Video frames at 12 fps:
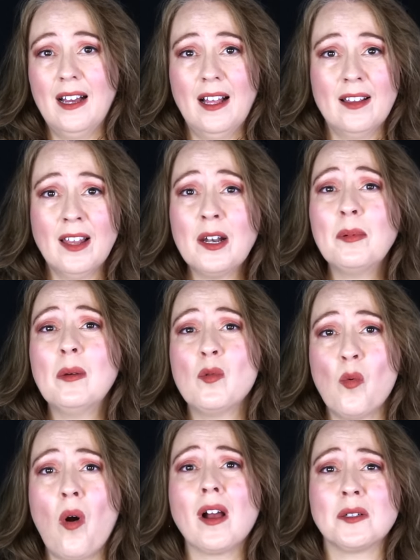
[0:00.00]
A lot of
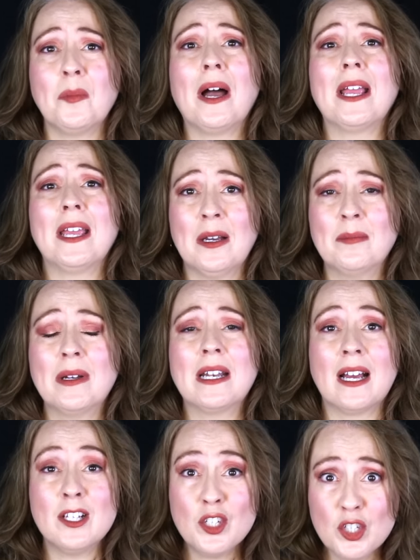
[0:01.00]
people walked by him. And
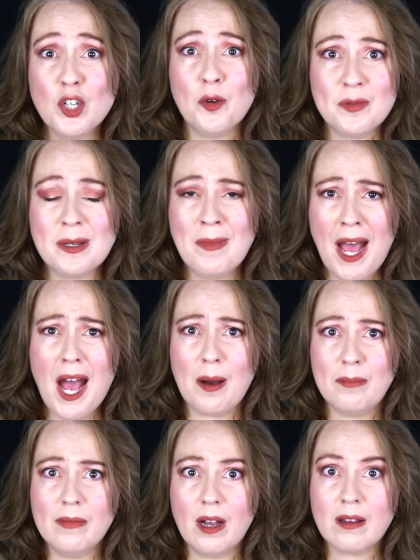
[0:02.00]
I scooped him up.
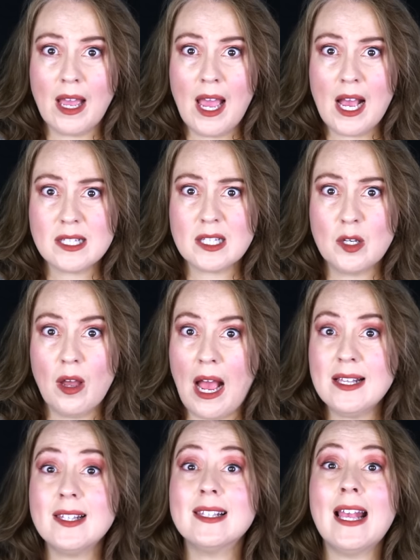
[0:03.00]
Okay? I, sco I
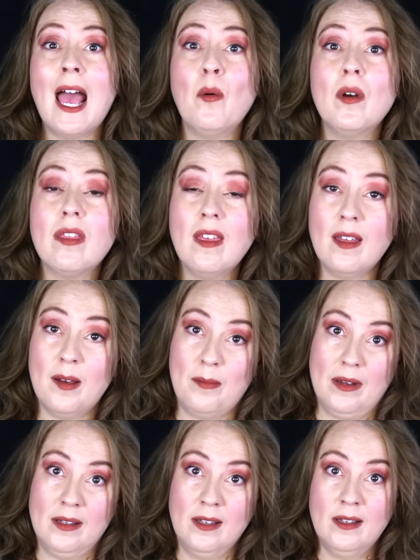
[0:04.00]
sat with him.
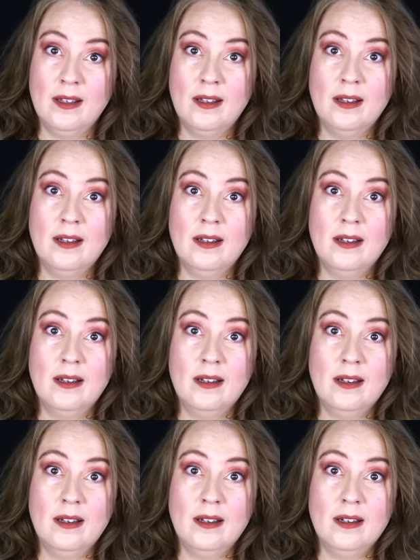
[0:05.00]

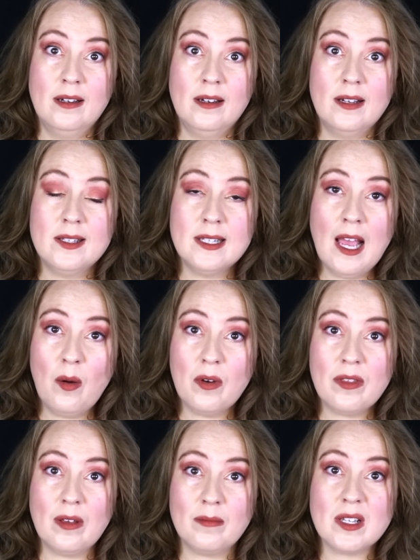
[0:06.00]
I sat
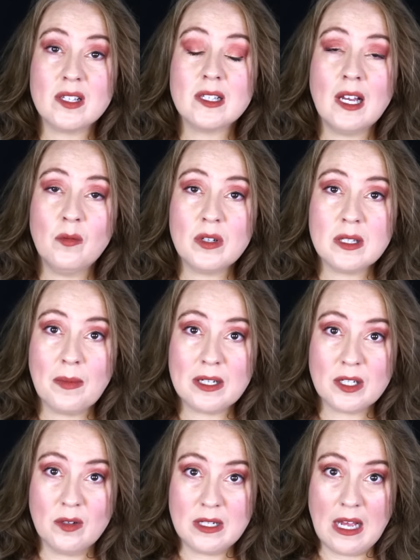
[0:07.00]
with him. The sun was about
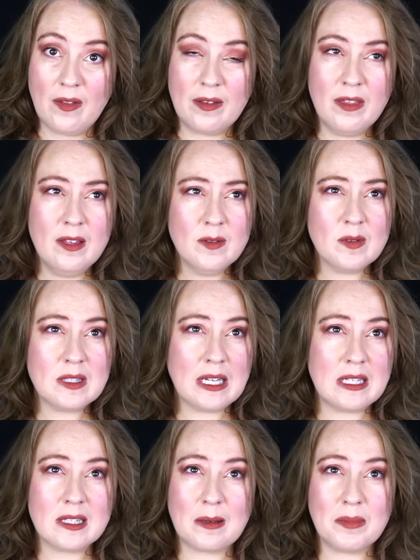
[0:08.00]
to go down. I think this was like
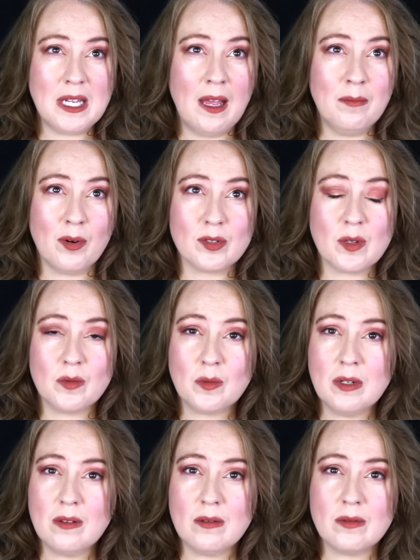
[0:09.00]
in September. So it was
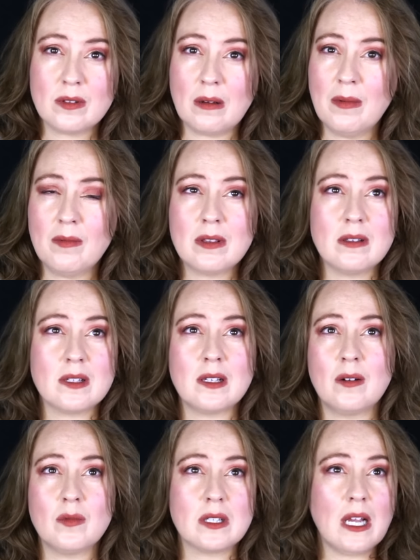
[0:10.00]
one of those. I remember the
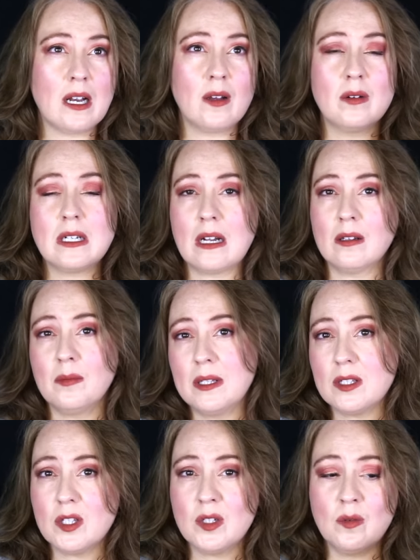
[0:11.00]
sun was kind of going down a little bit
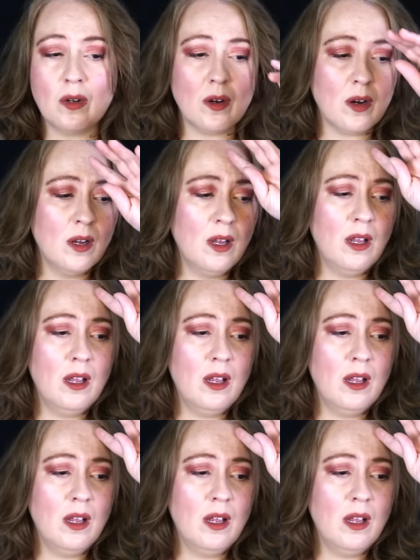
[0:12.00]
sooner.